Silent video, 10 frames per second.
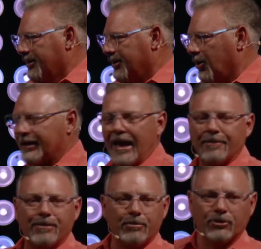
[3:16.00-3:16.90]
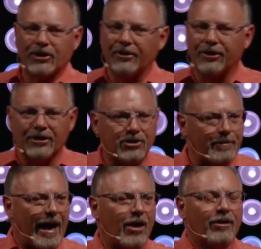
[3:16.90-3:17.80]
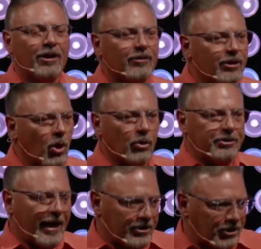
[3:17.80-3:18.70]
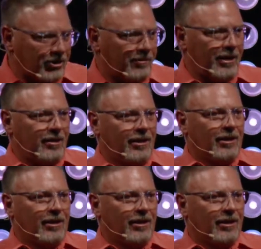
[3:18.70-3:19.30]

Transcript: You know, again, people say things about the Old Testament